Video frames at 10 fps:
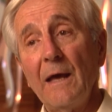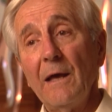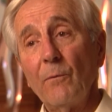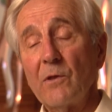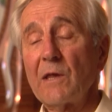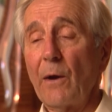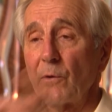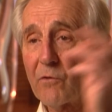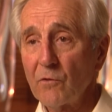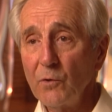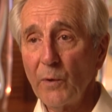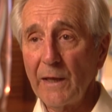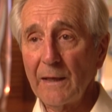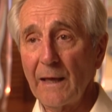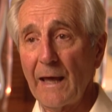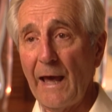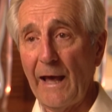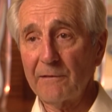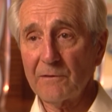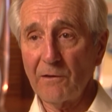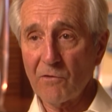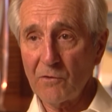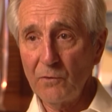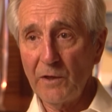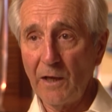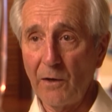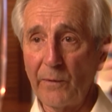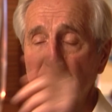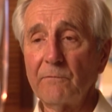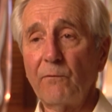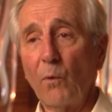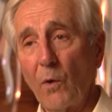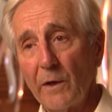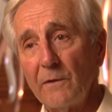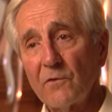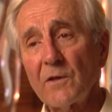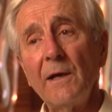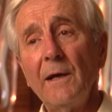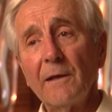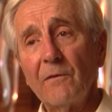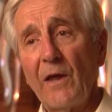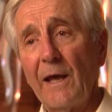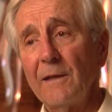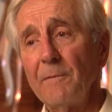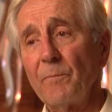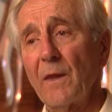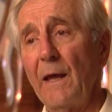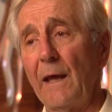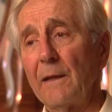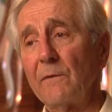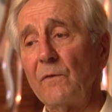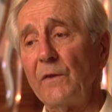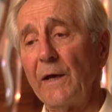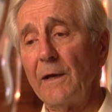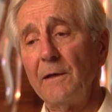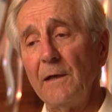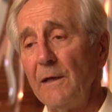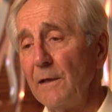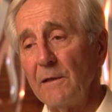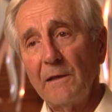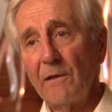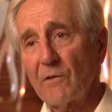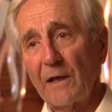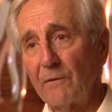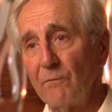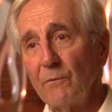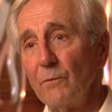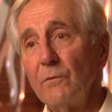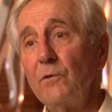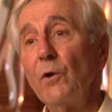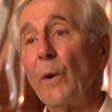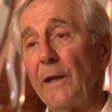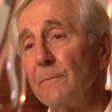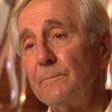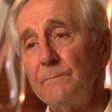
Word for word: which I was doing at the studio at Ford's then, and he said, do it.